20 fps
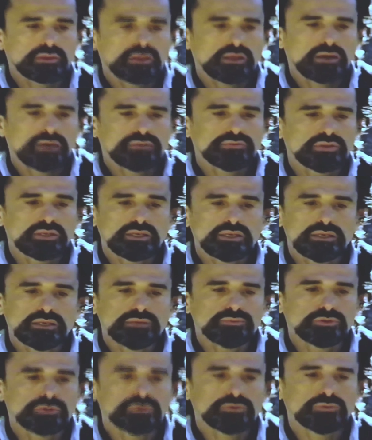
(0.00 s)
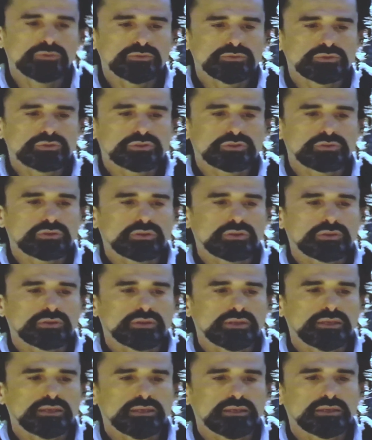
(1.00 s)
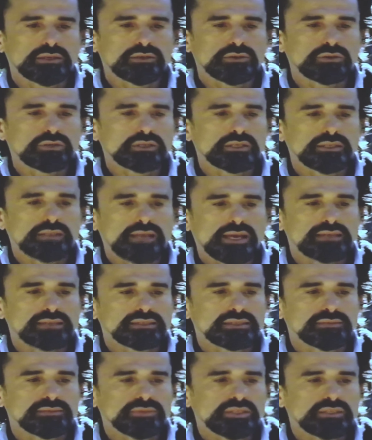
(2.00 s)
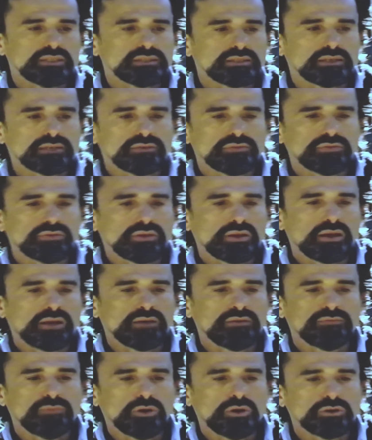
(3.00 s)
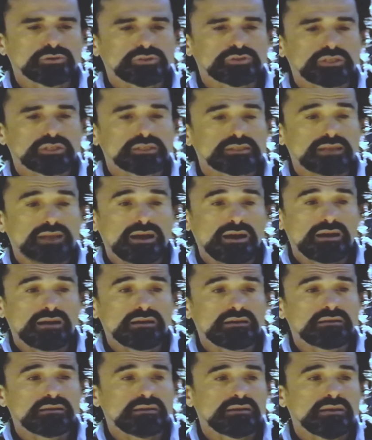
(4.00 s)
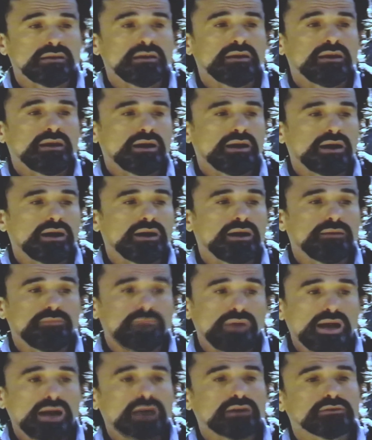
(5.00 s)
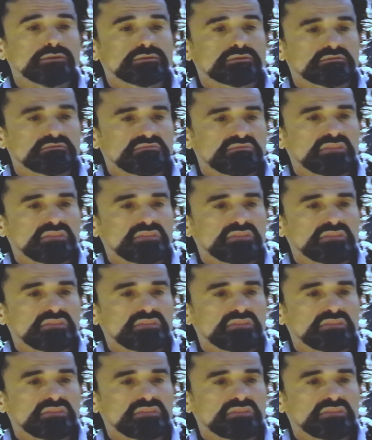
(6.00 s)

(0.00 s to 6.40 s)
of the Hebrews, the early testaments of, of Moses, are about